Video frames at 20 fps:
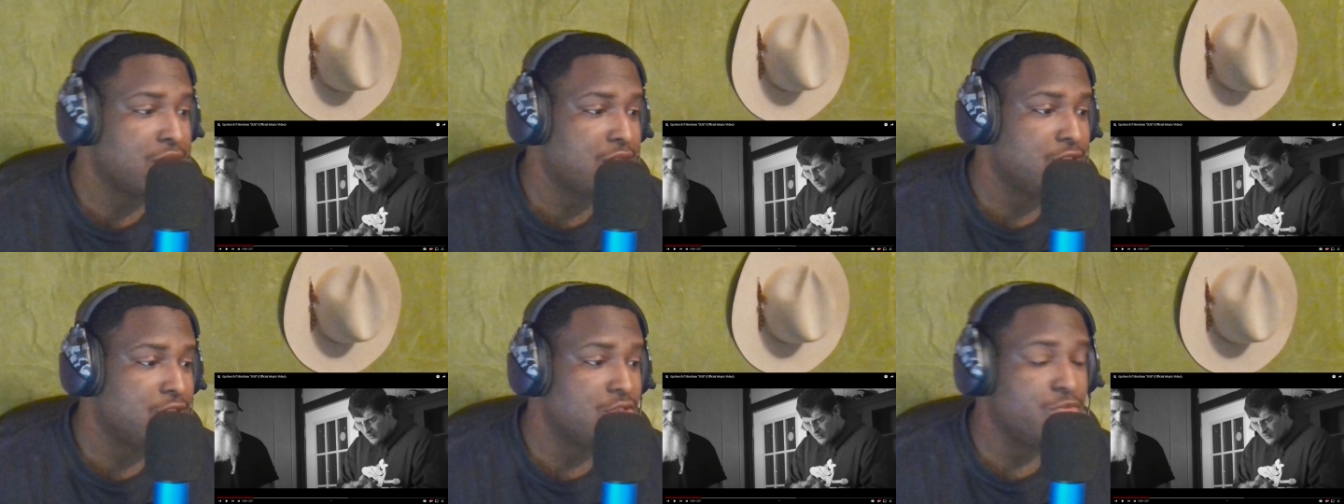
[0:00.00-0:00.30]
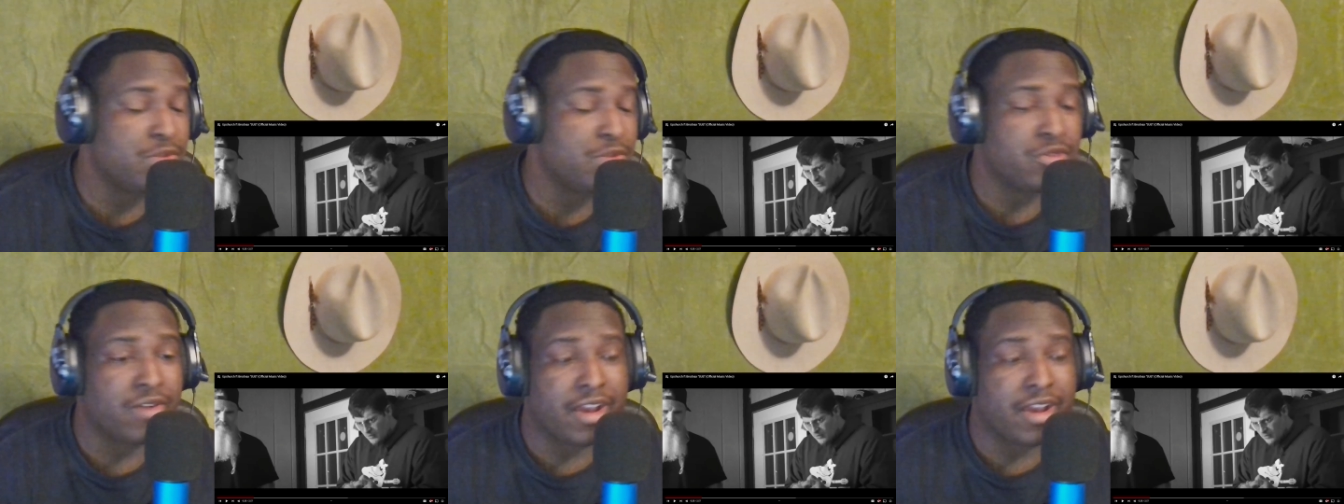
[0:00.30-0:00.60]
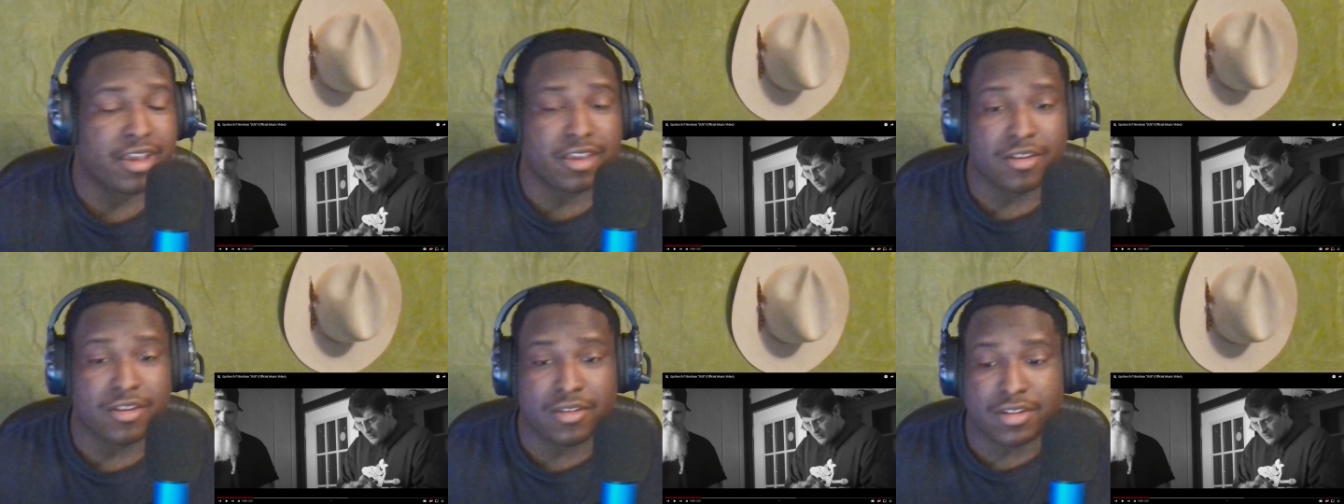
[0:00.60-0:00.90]
You'll be
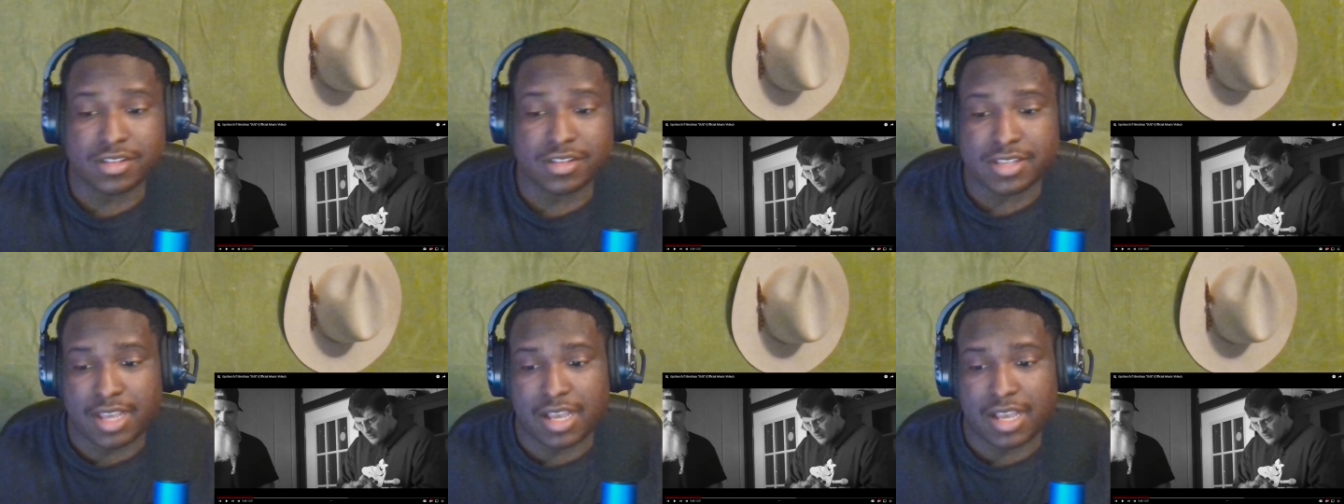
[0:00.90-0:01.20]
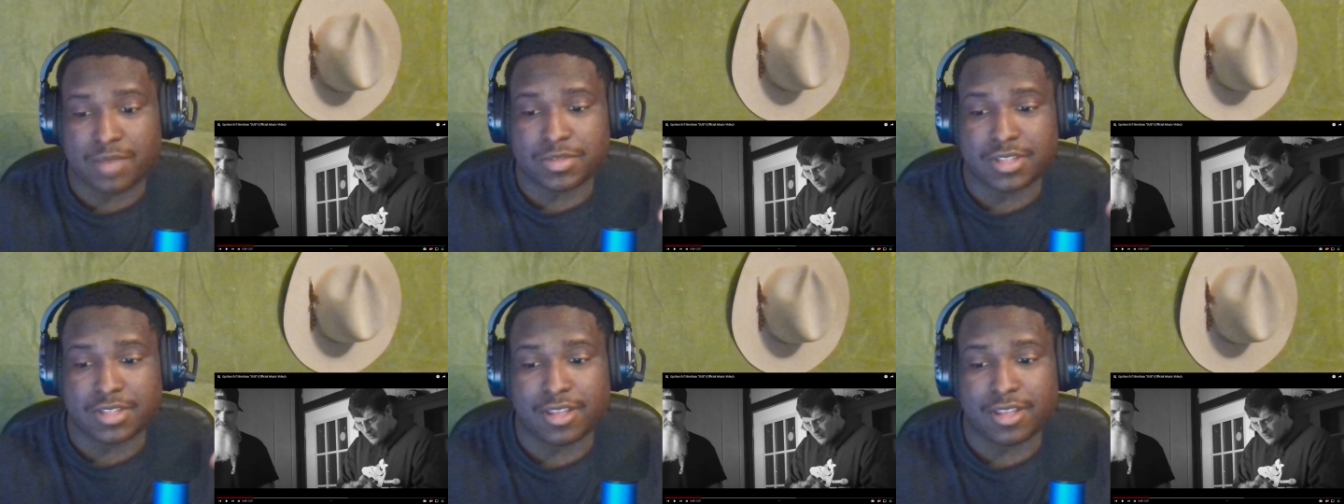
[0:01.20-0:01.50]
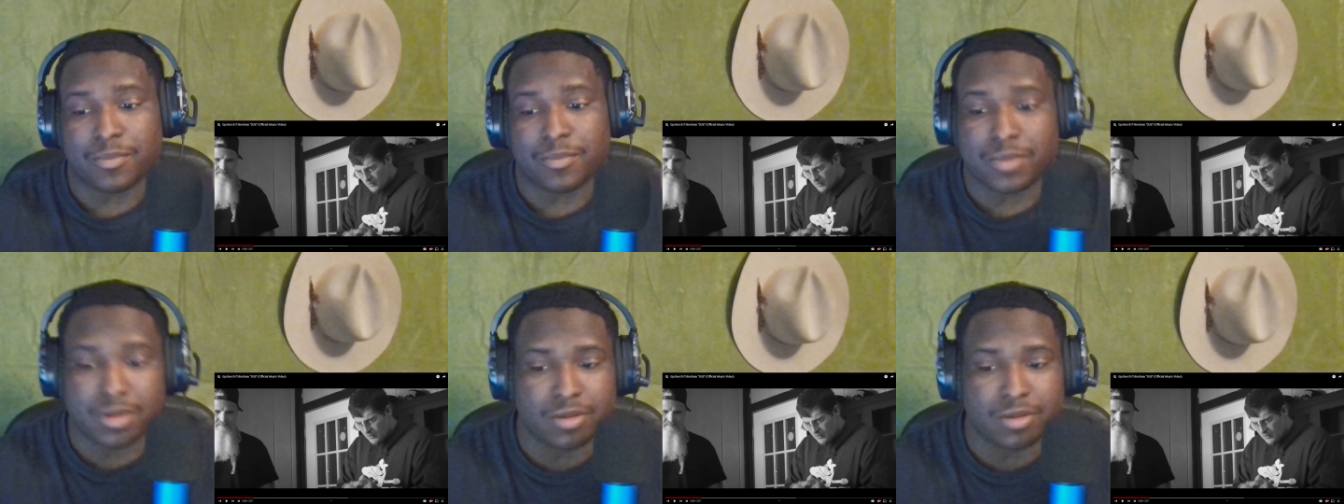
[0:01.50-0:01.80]
right here in the
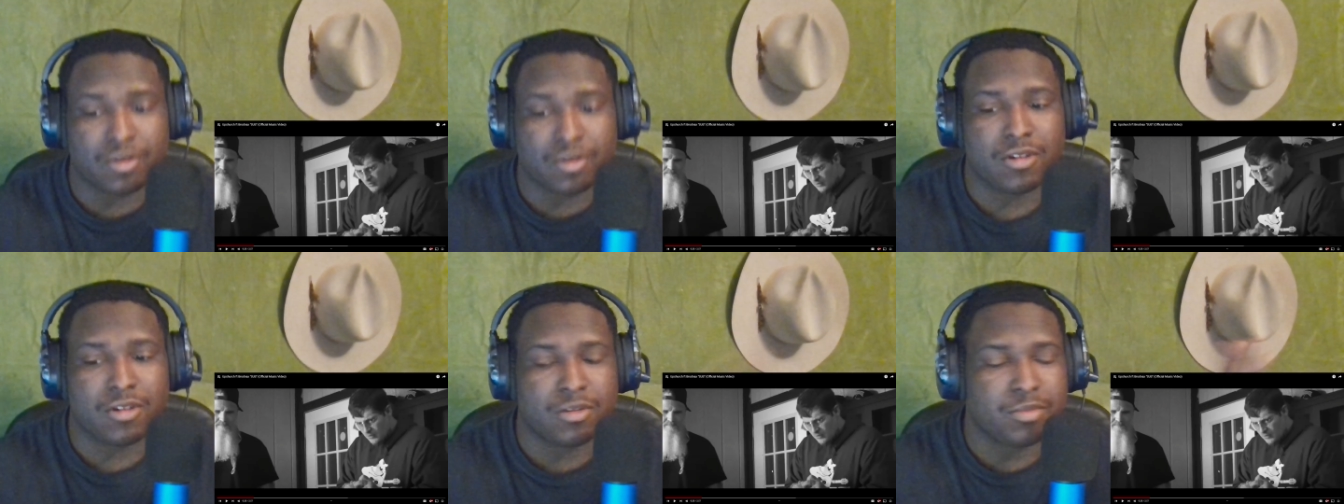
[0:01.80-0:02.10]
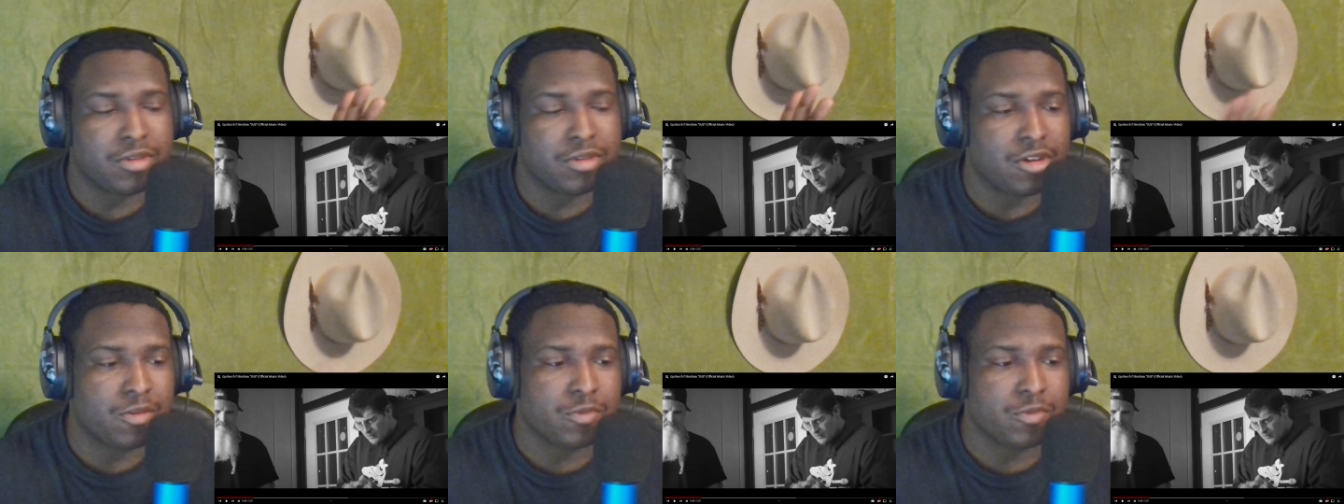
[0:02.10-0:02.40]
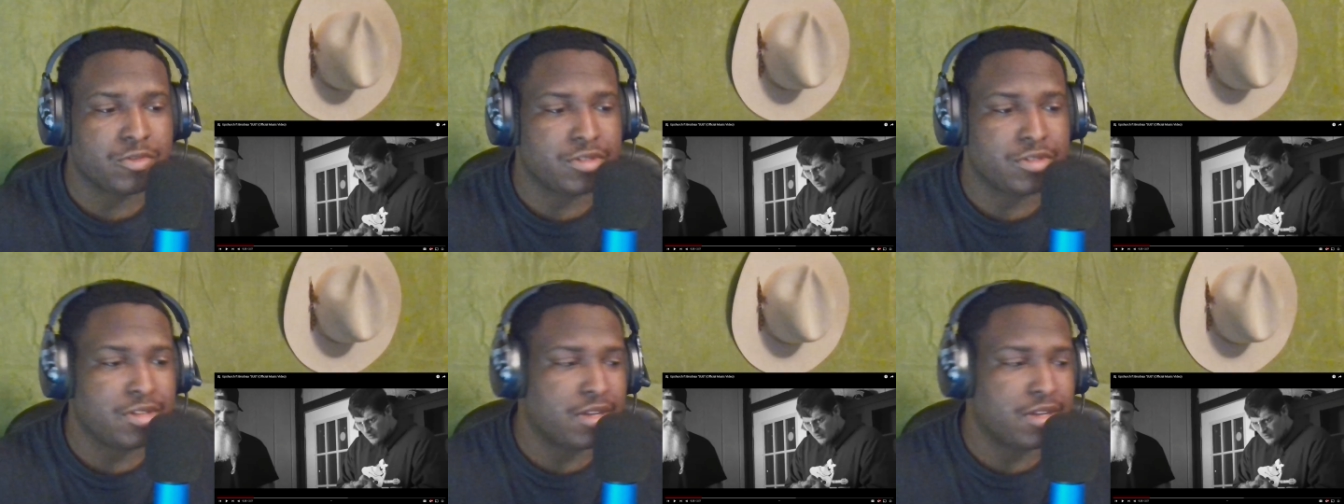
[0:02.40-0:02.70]
timestamp and it'll already be
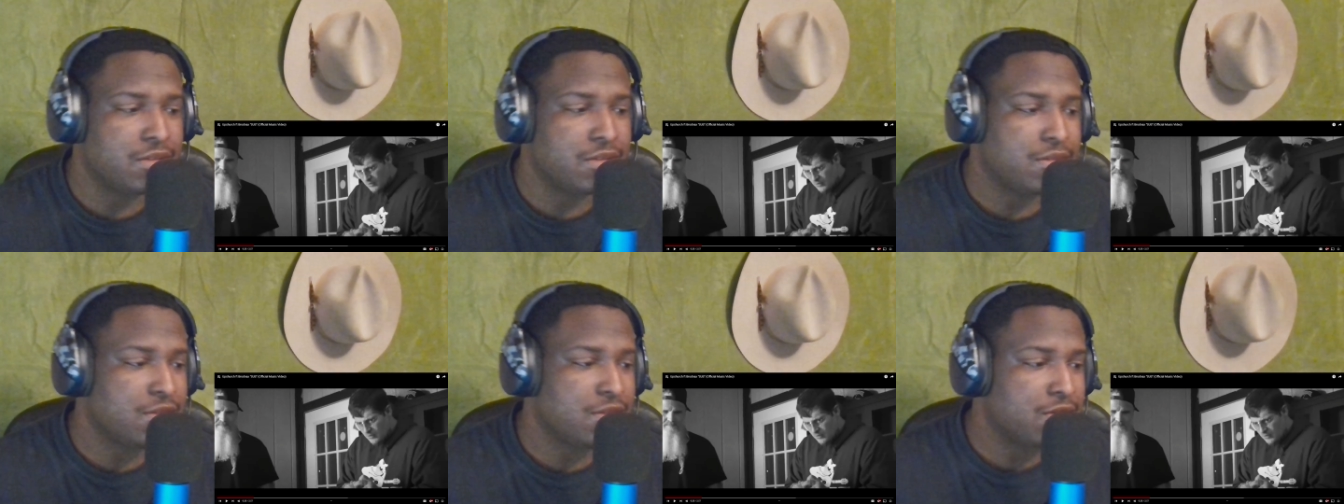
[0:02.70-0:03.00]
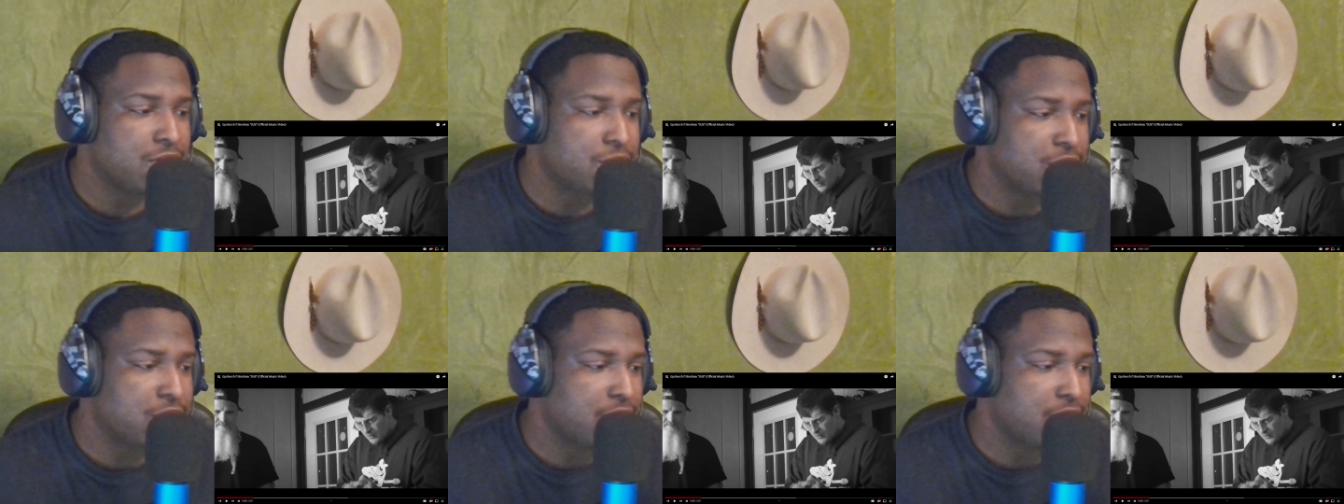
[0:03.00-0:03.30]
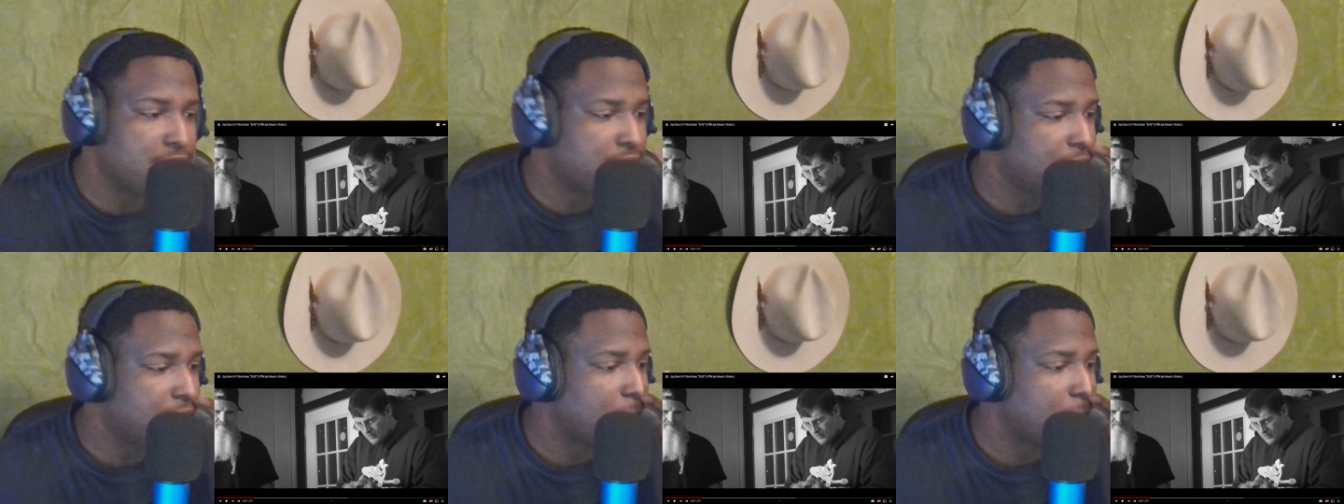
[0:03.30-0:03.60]
almost done. You know what I'm
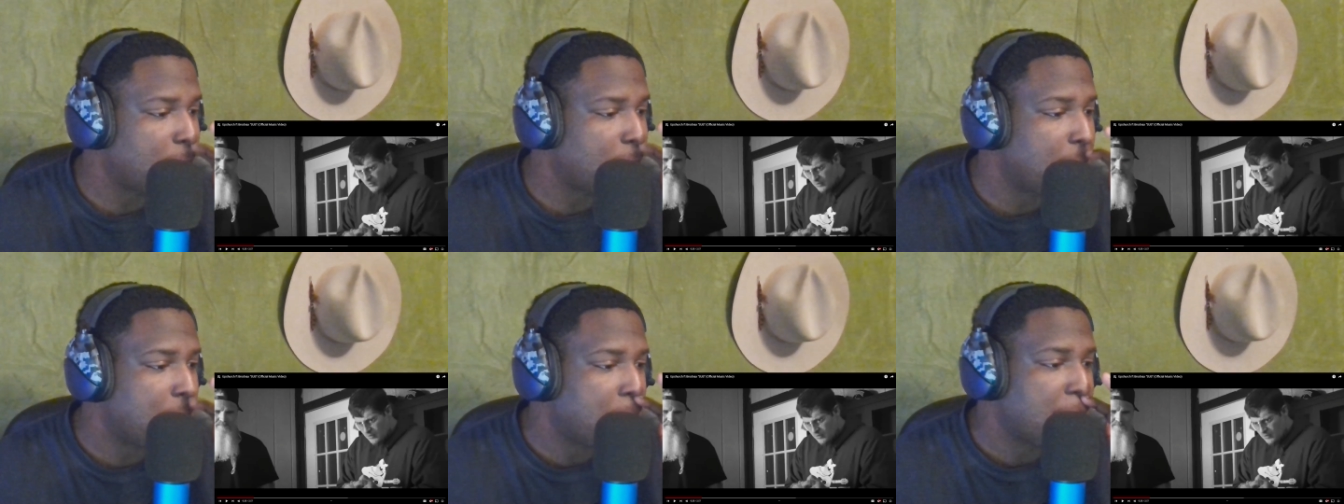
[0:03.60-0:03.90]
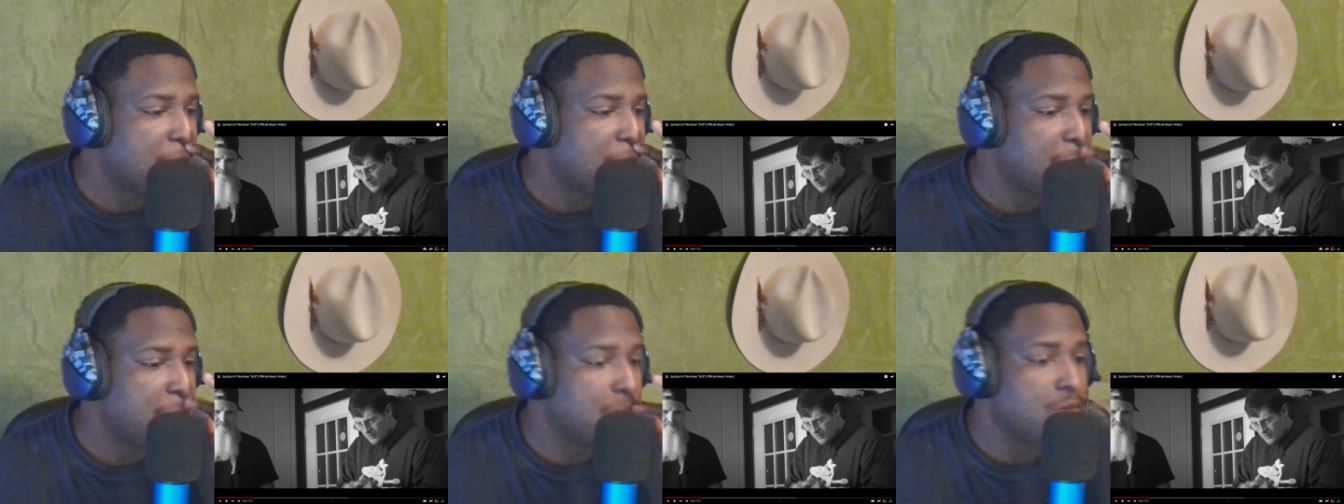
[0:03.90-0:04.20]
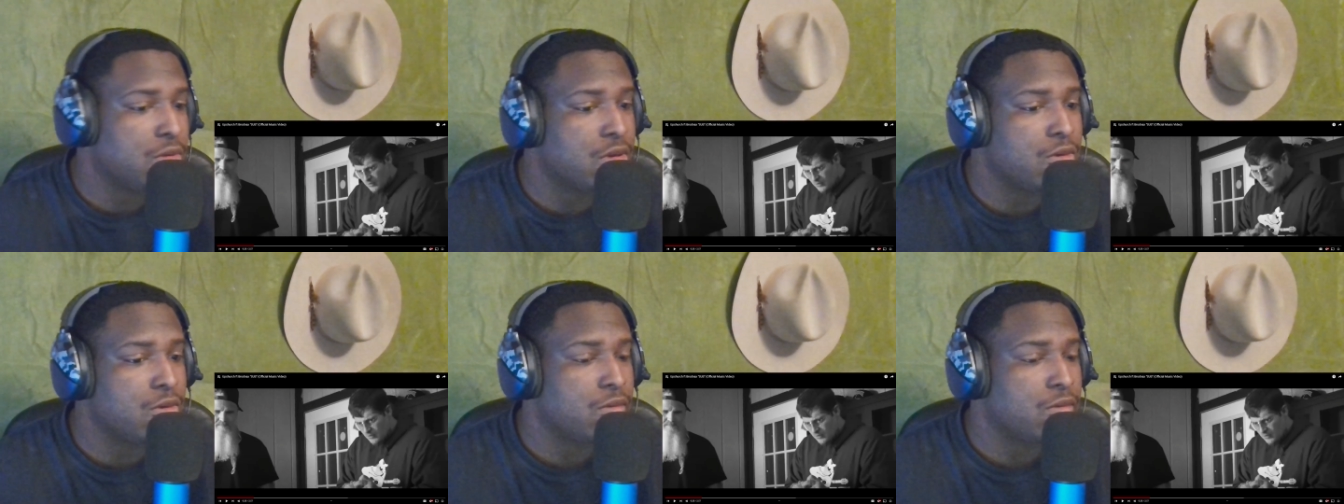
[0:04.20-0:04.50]
saying? So you'll
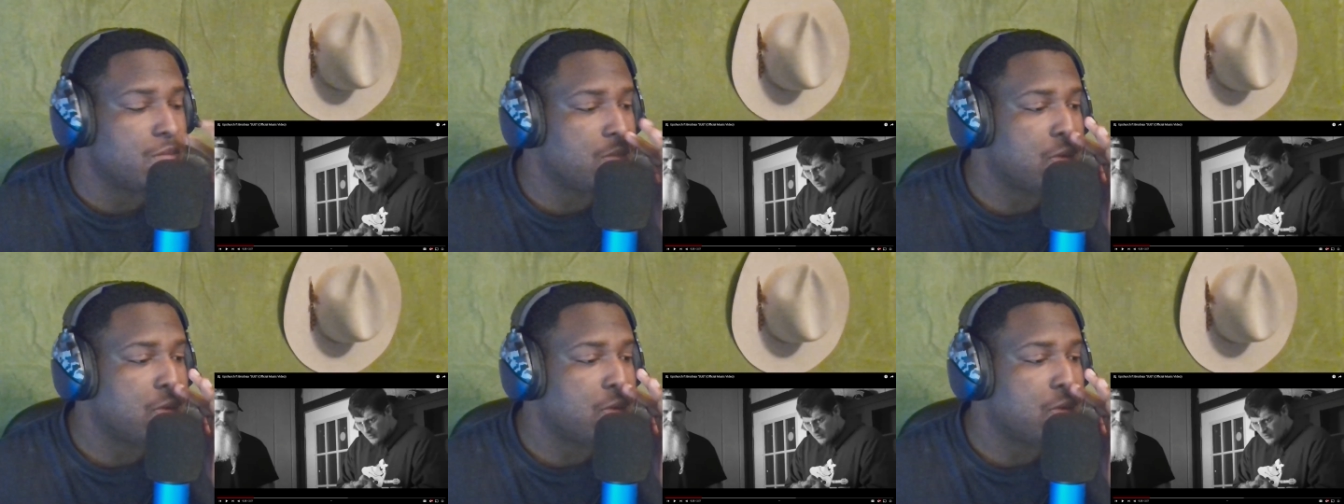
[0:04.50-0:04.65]
know.